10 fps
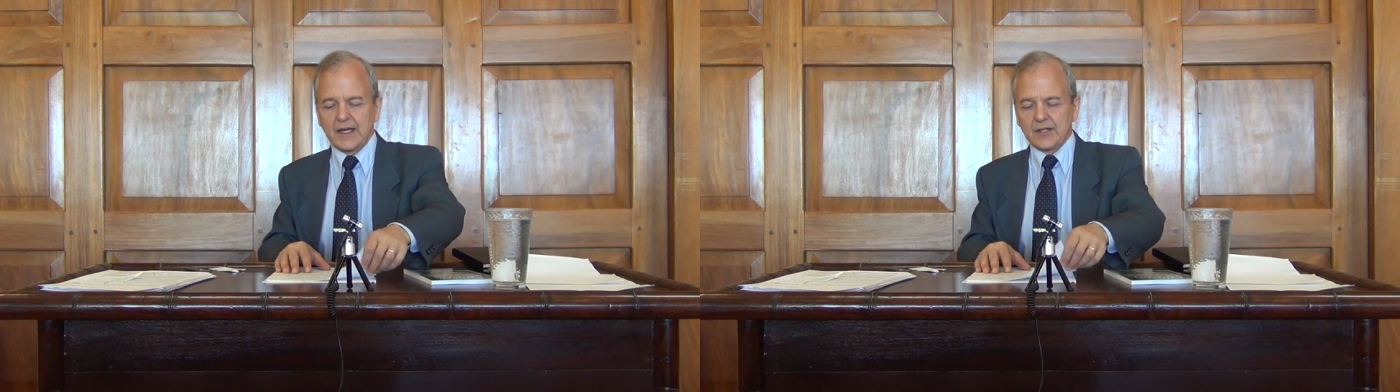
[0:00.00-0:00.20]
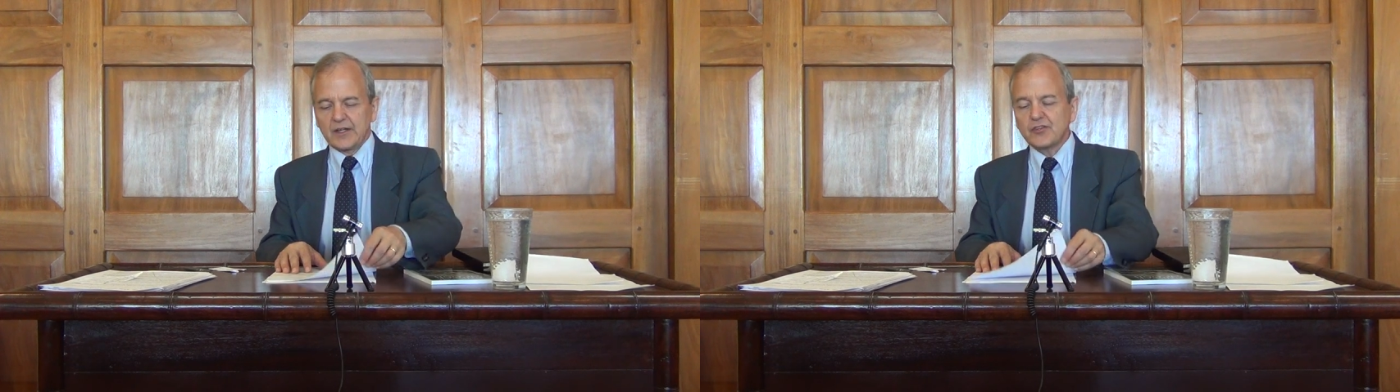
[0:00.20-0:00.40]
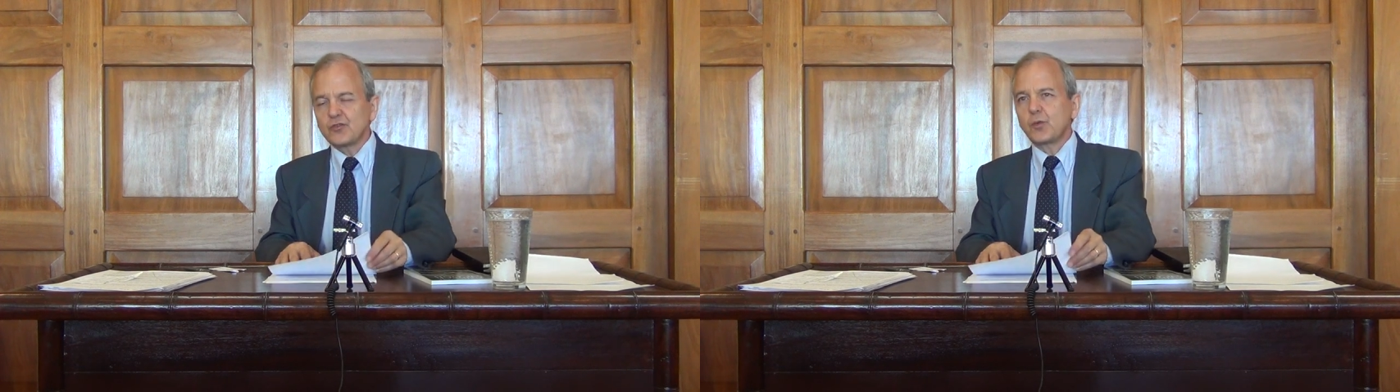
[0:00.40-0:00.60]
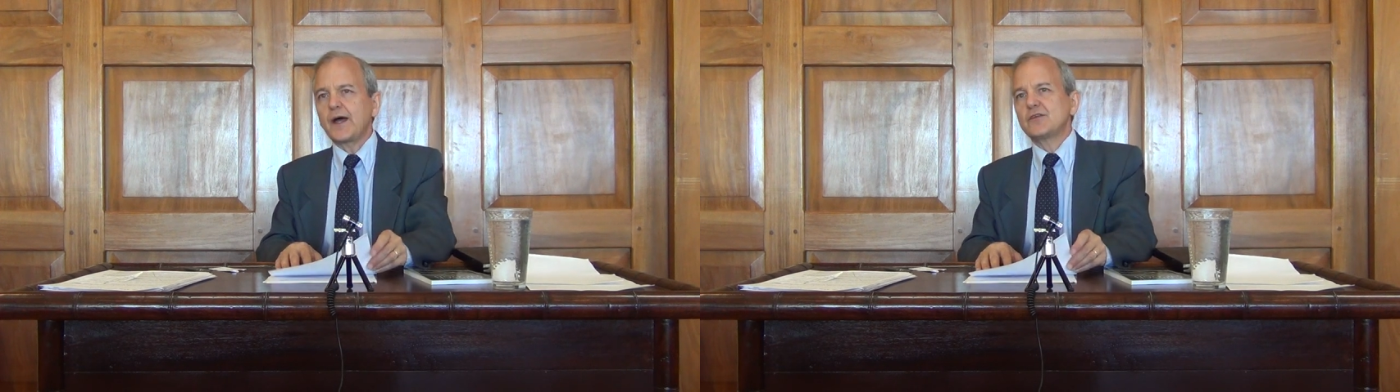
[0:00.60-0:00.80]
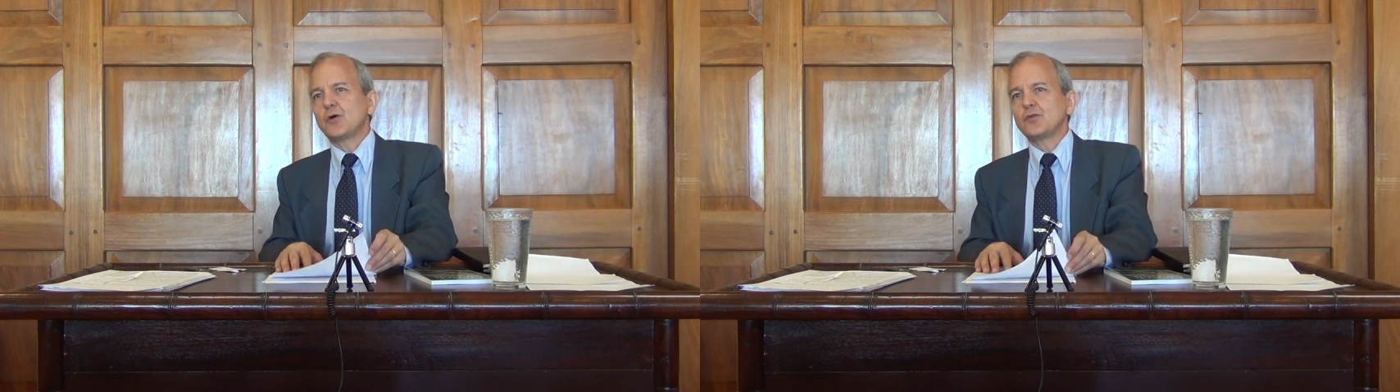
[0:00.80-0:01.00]
And this is
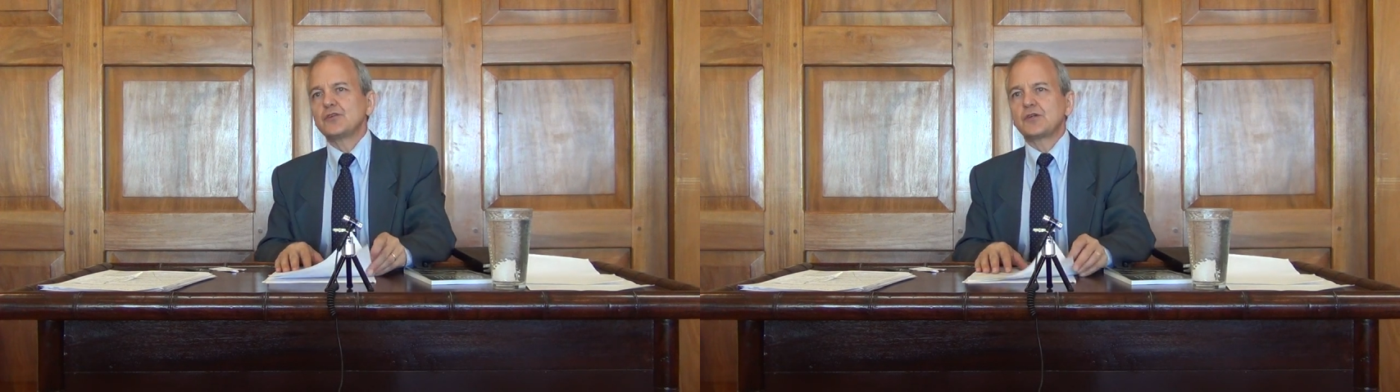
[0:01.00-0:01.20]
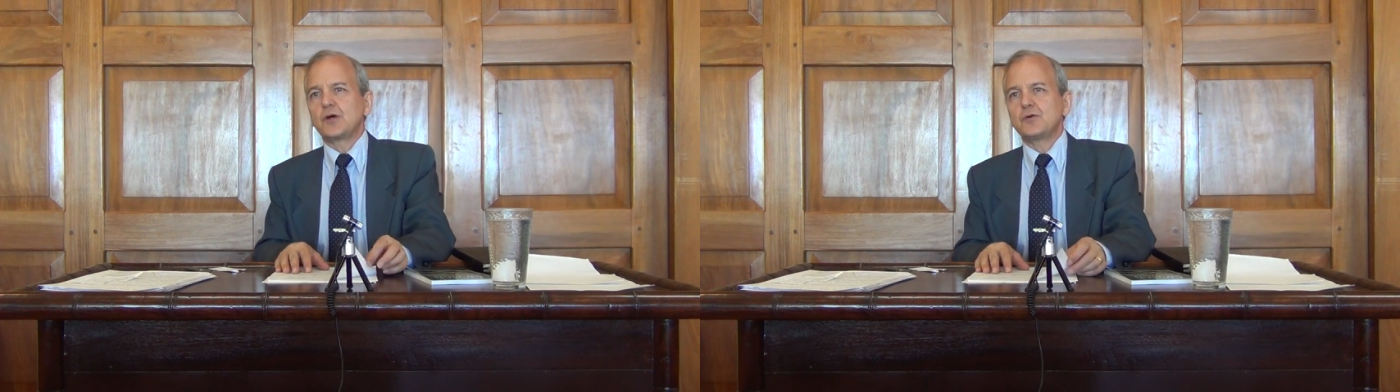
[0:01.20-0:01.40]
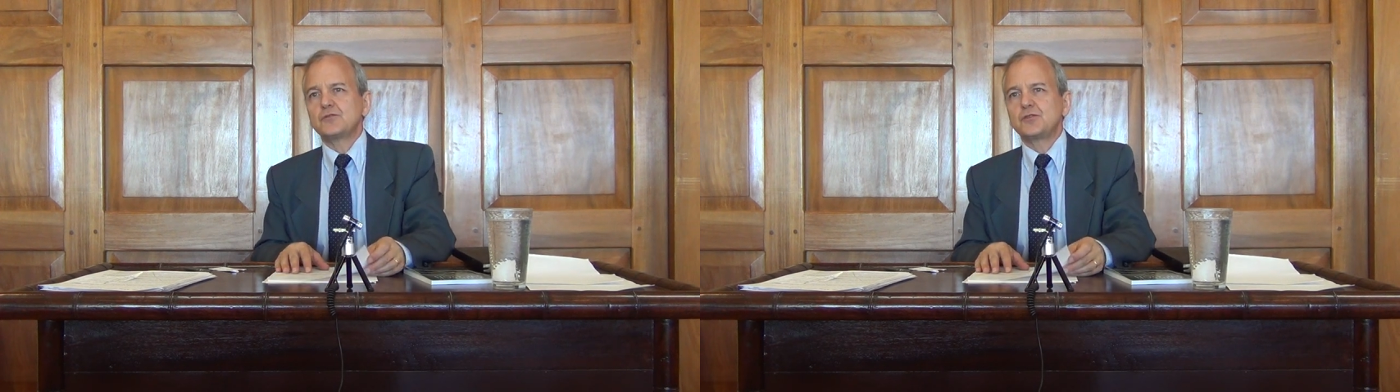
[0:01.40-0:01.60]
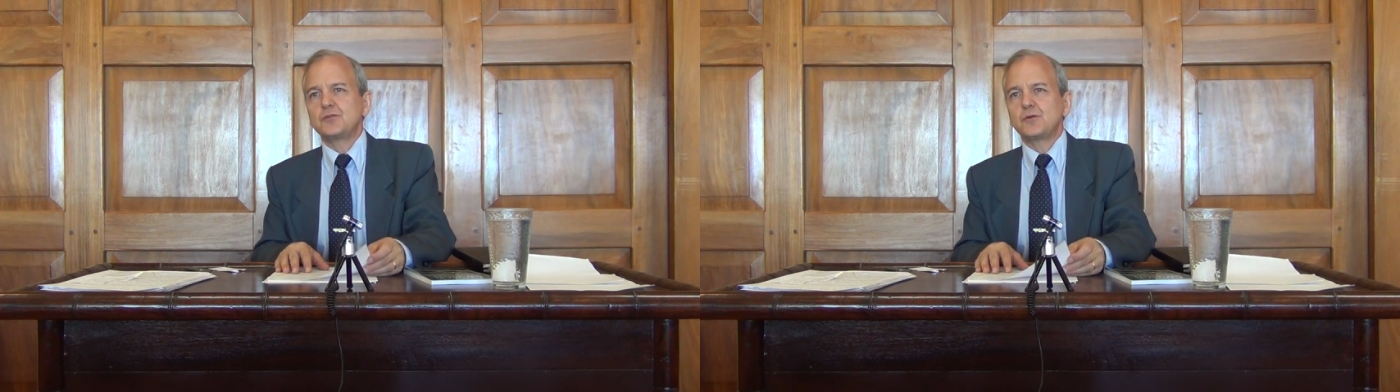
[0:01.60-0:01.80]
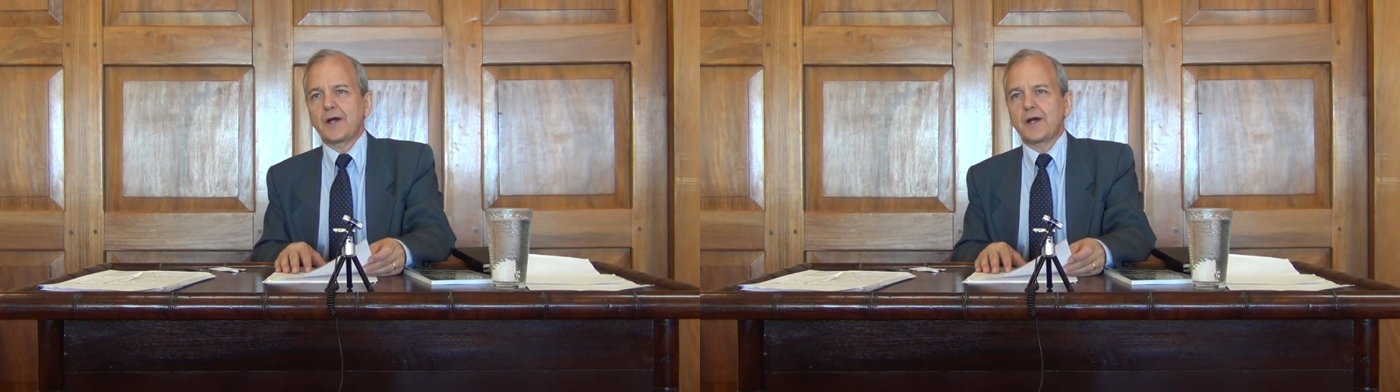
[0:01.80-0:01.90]
why I told you to go to,